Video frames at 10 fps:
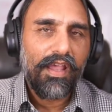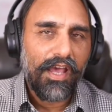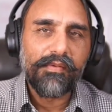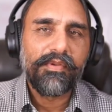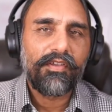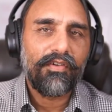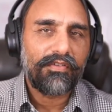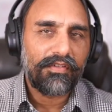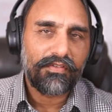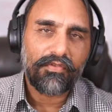And because
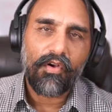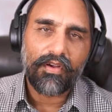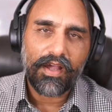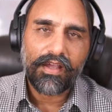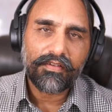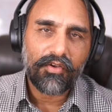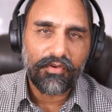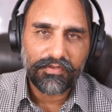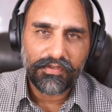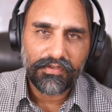it is all
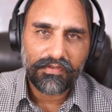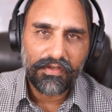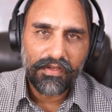unconscious,